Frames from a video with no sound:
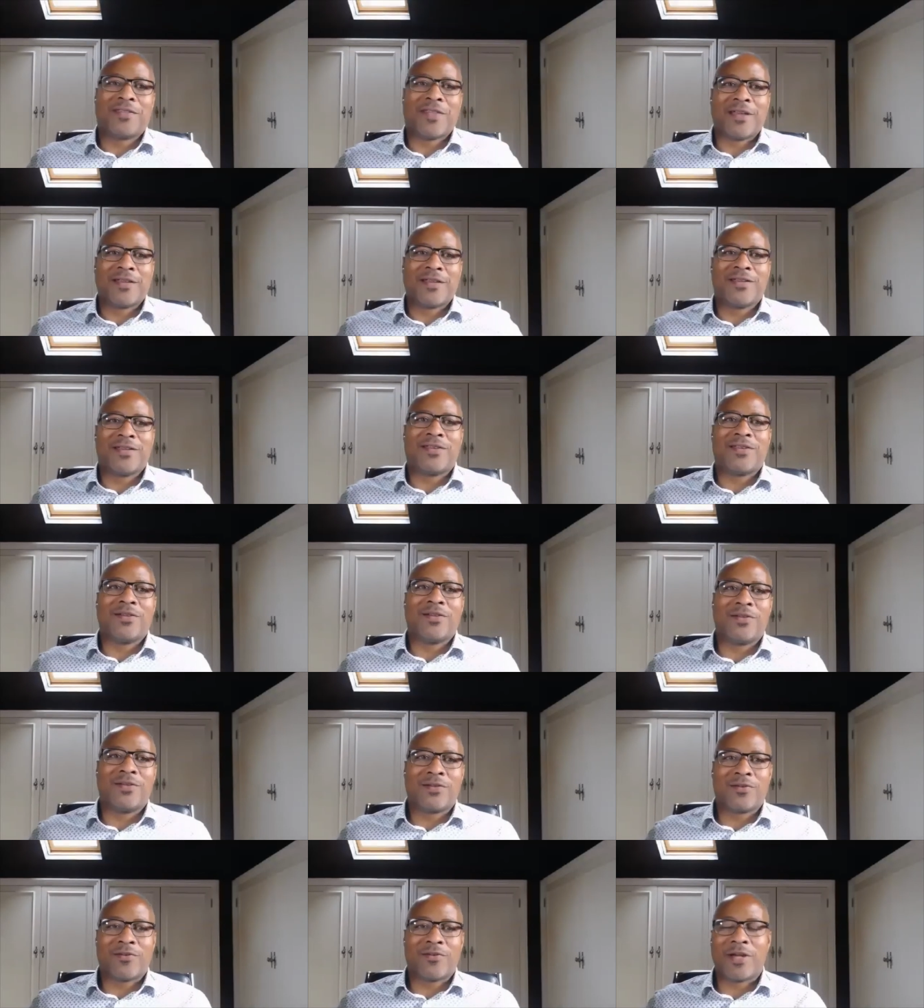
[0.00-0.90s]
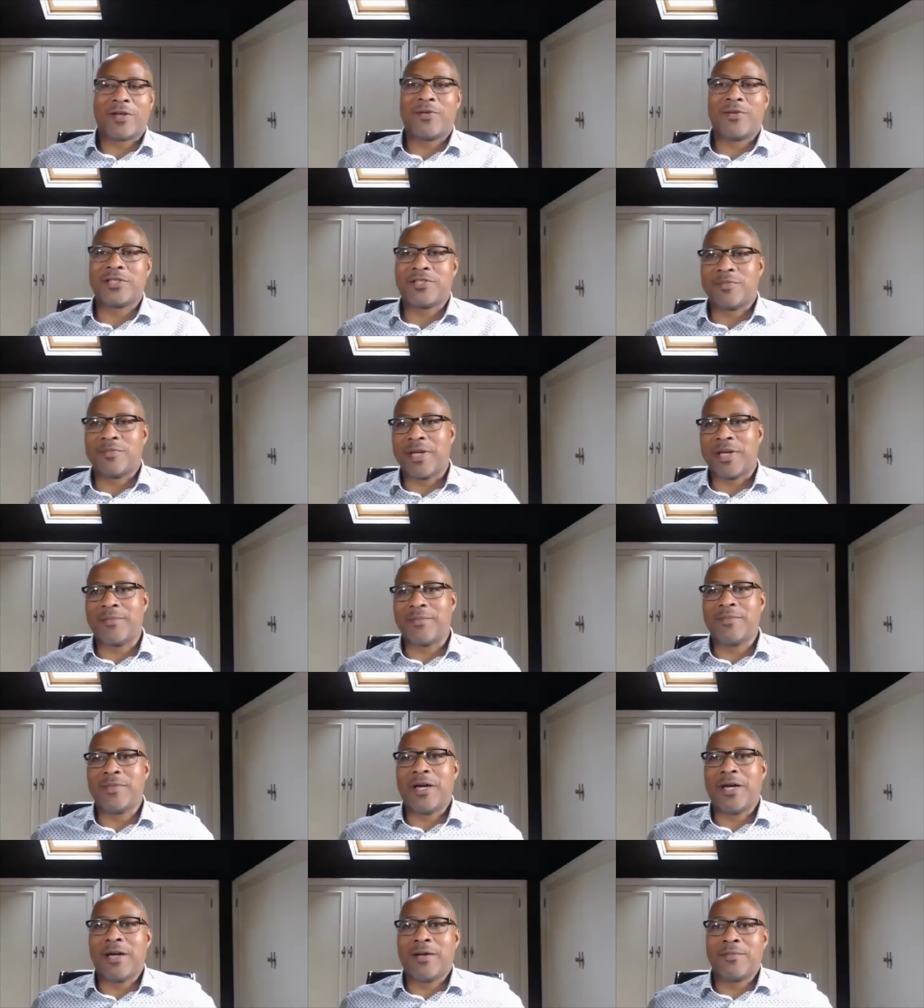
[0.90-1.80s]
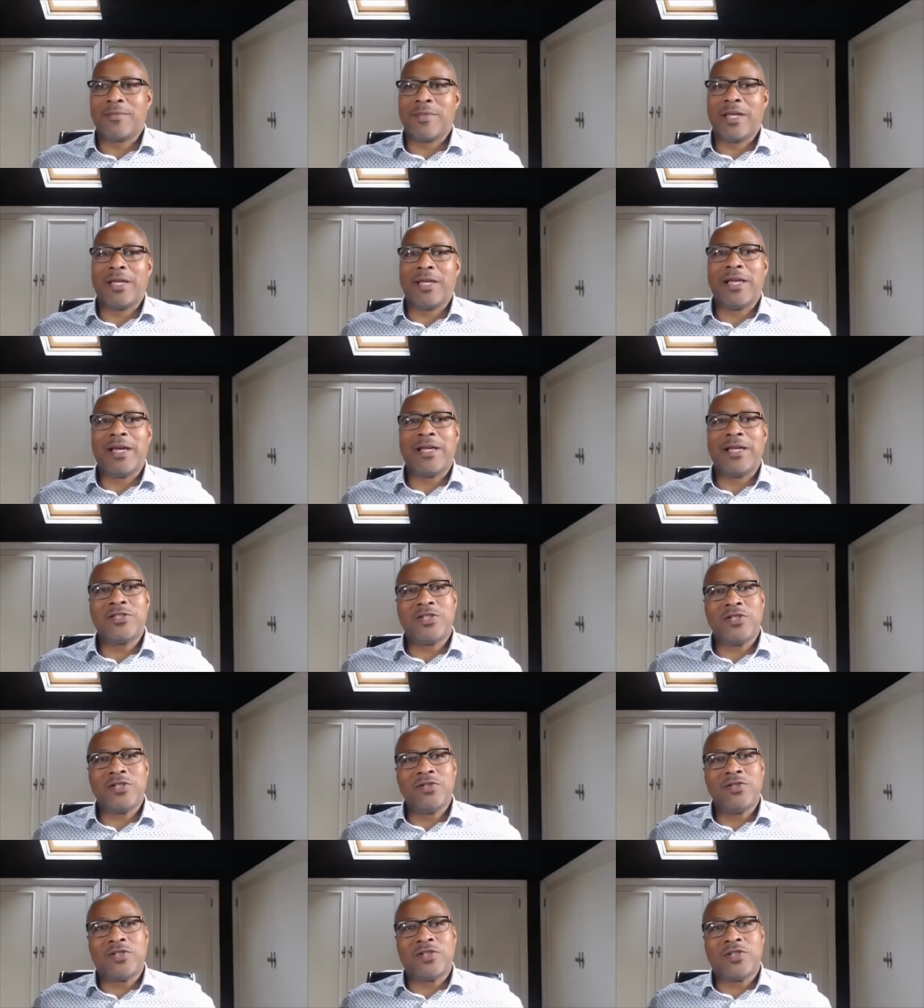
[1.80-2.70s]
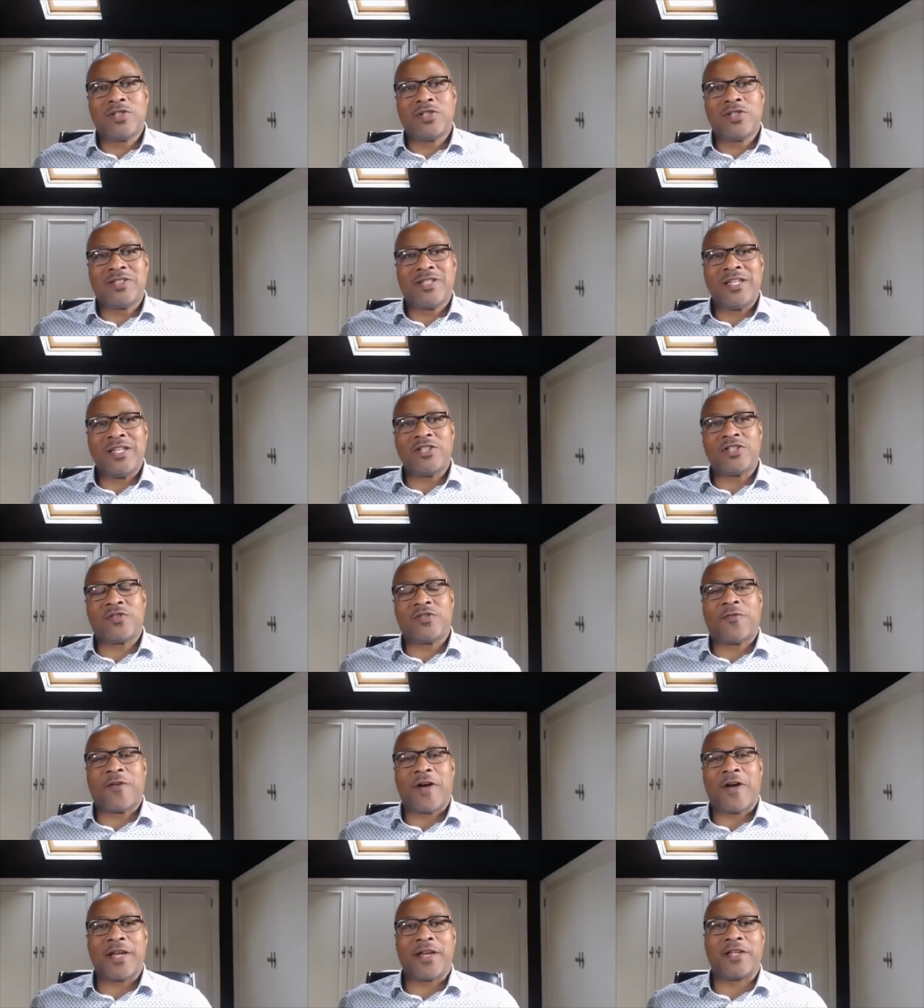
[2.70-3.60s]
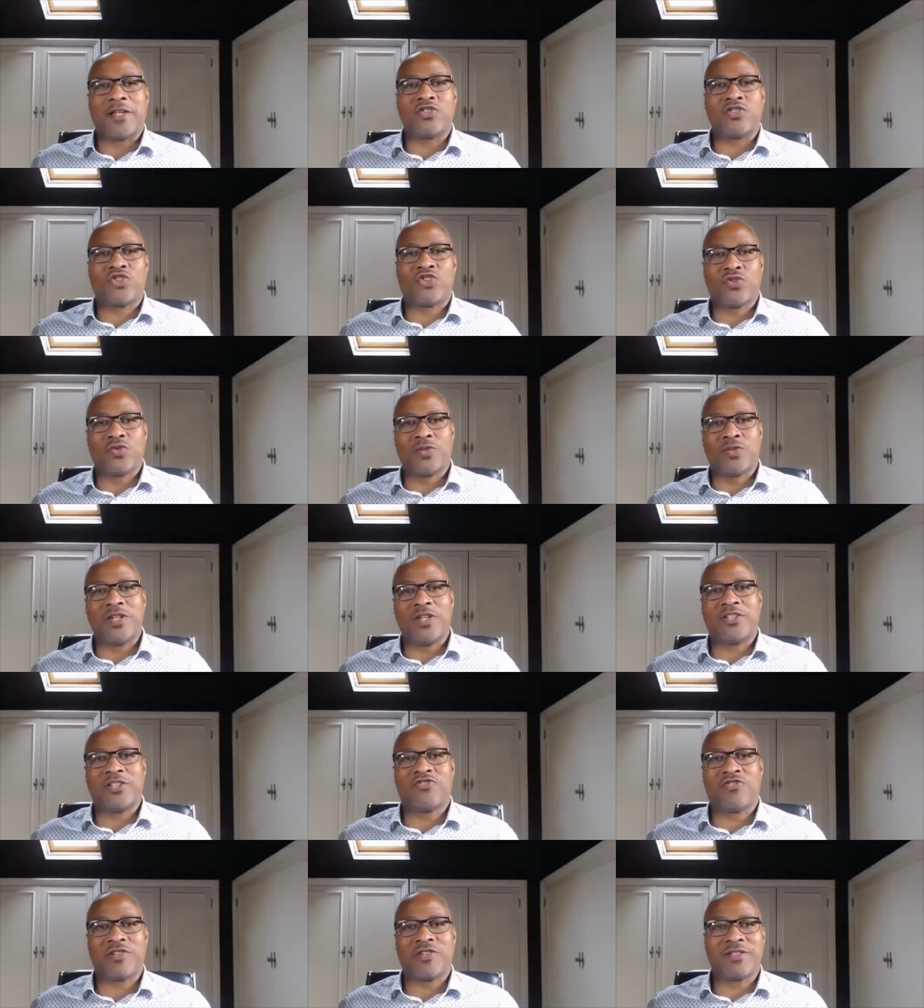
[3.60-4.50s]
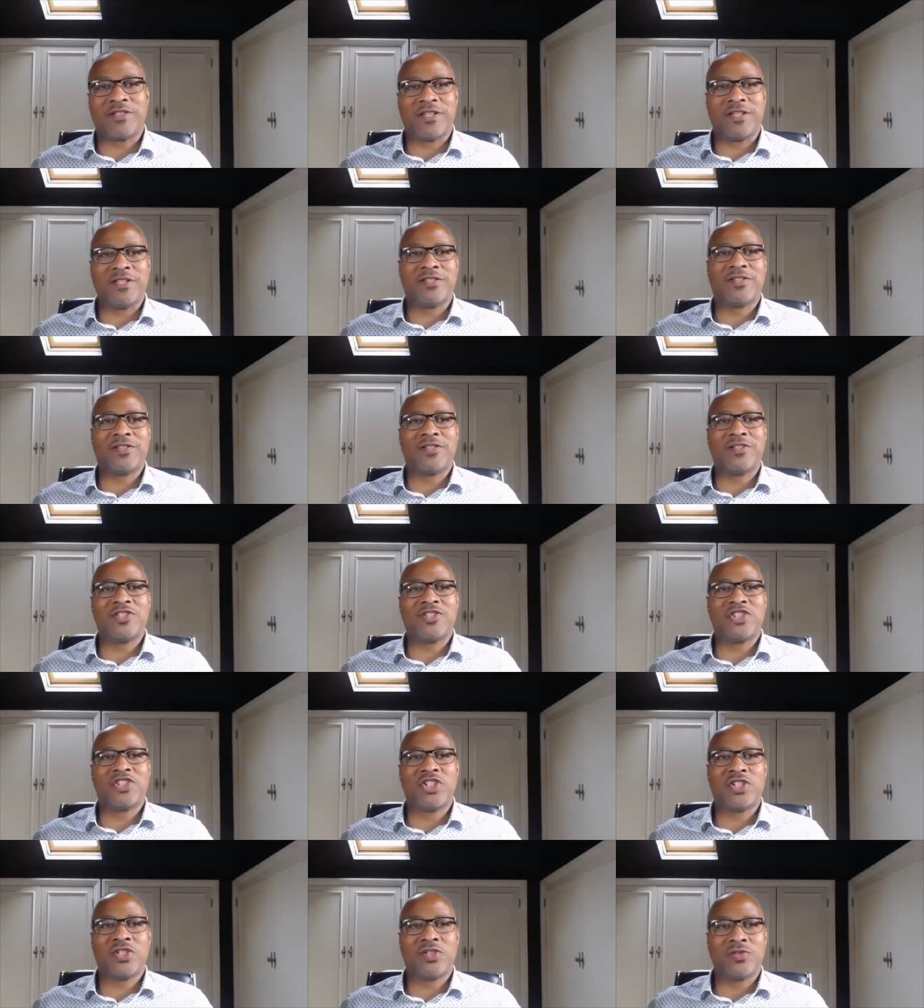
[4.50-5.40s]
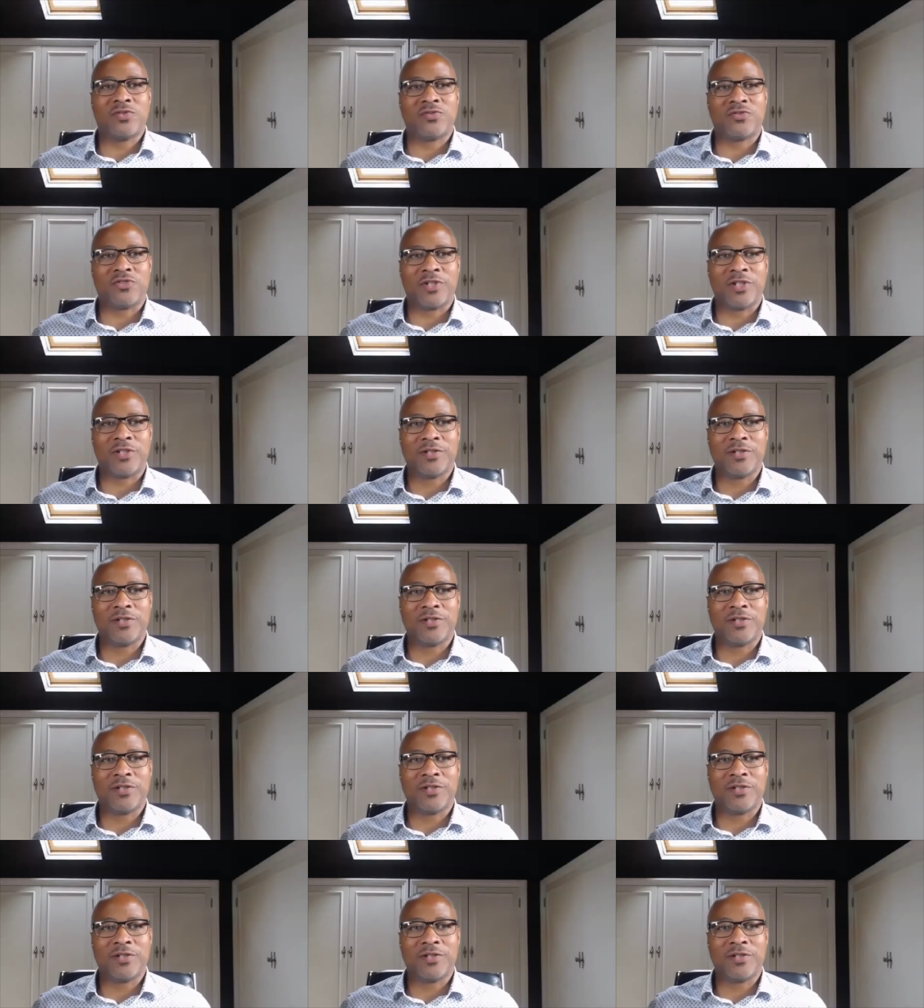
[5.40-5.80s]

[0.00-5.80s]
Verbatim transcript: Thank you. Great question, Pam. Um, Elaine, do you teach financial literacy to children?